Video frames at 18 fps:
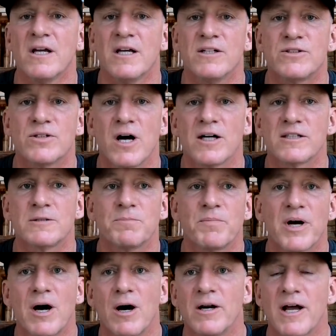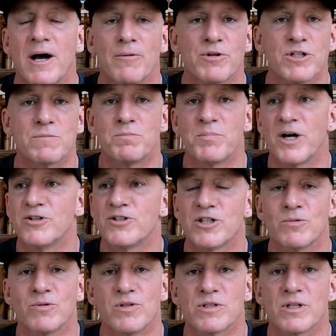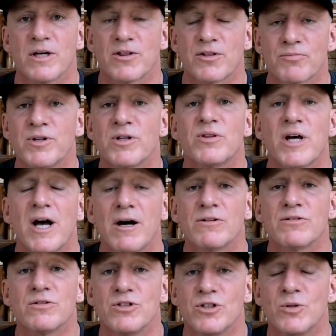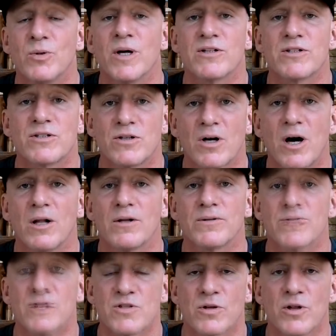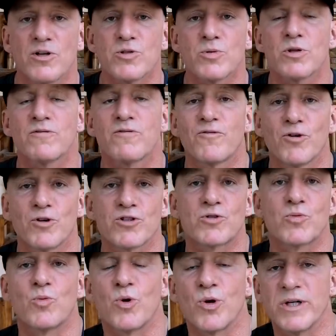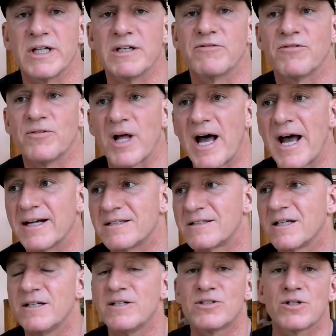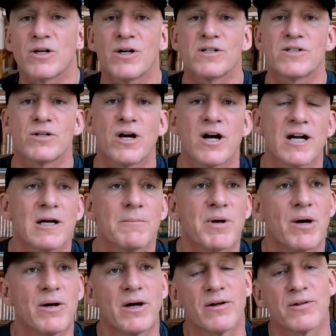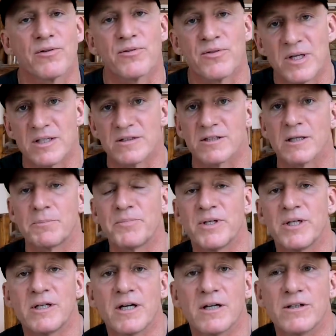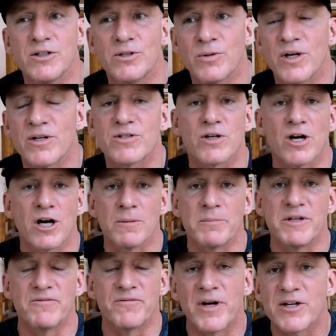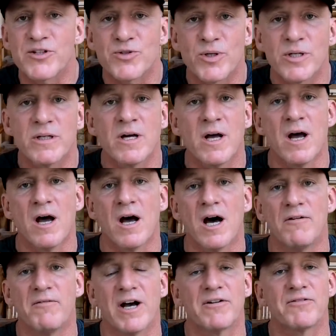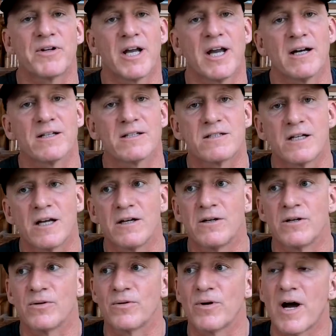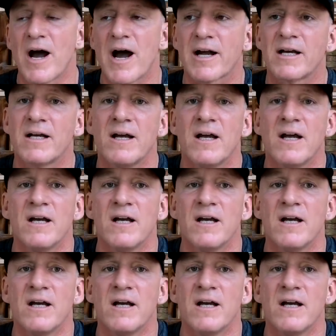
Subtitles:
He talked about how his budget was like 3,000 US dollars. So those were the first warning flags. Then he started talking about other things like being a US Army veteran of Afghanistan and Iraq.